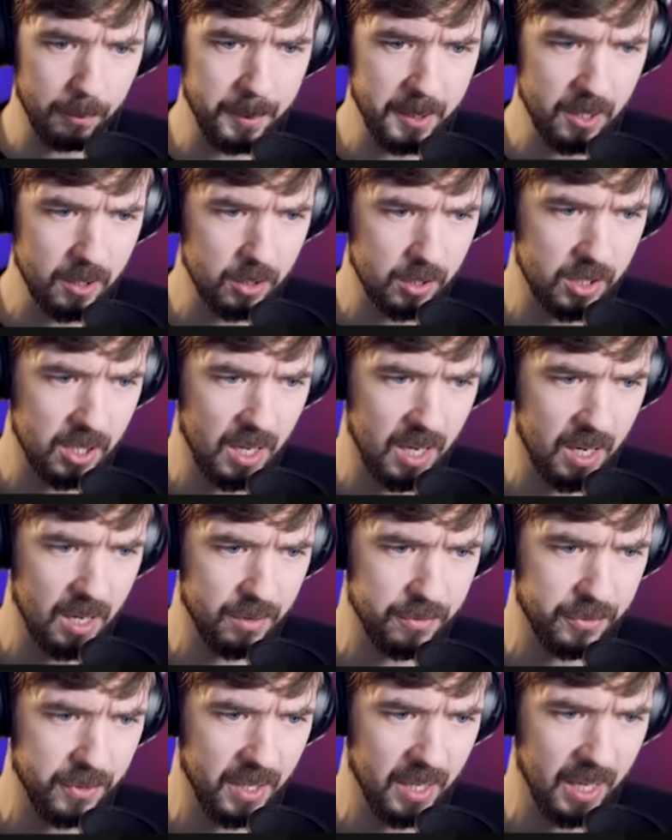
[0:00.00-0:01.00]
appears to
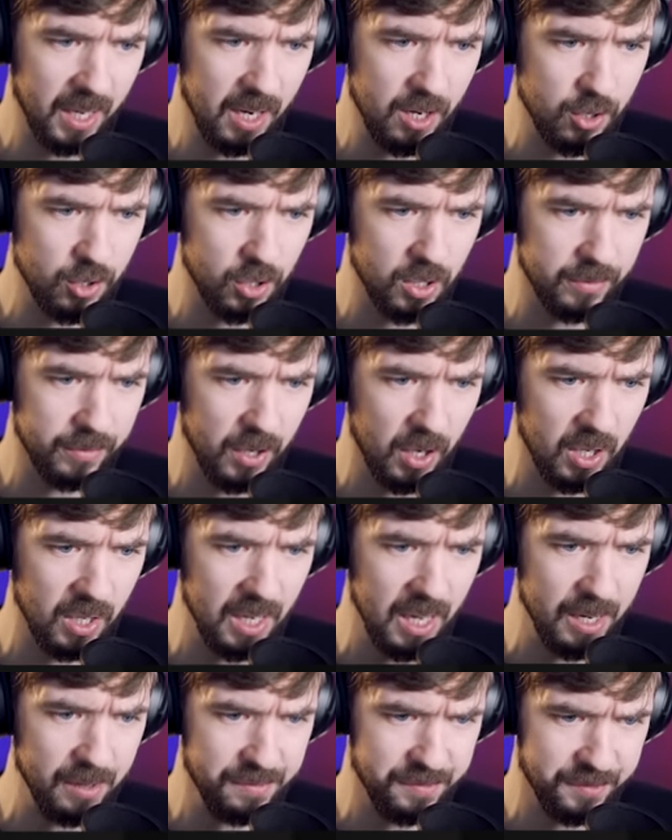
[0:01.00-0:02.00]
have a hatred of all
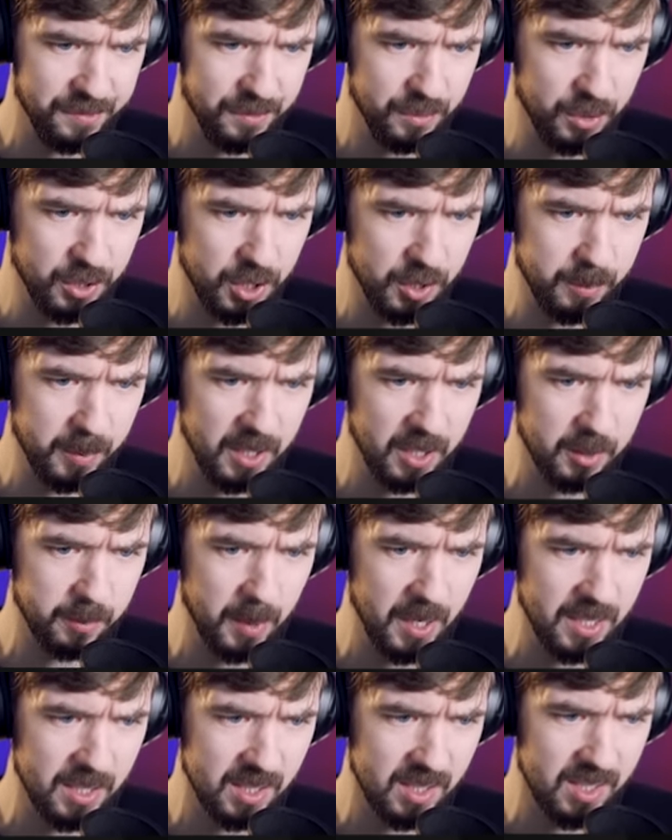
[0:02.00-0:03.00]
life, which has been
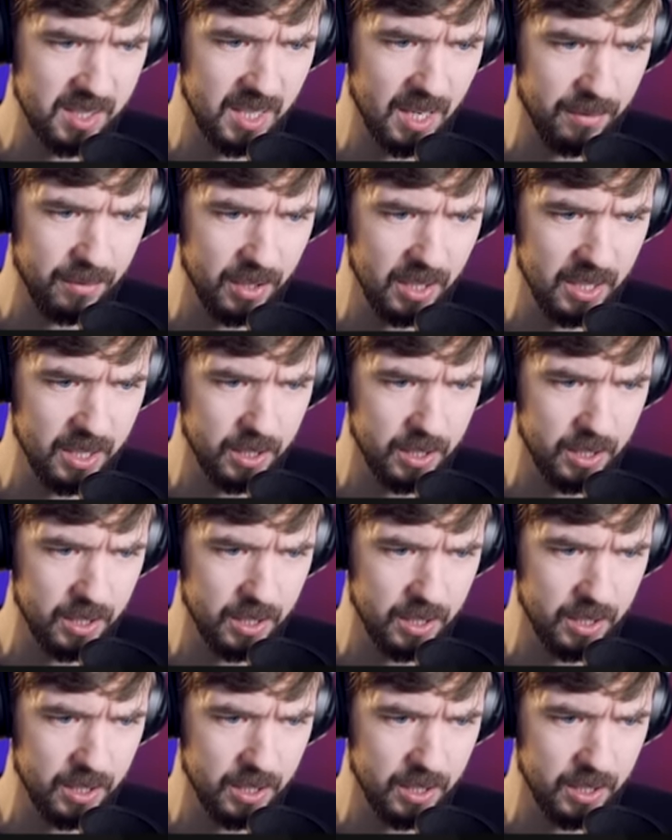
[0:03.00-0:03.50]
expressed in several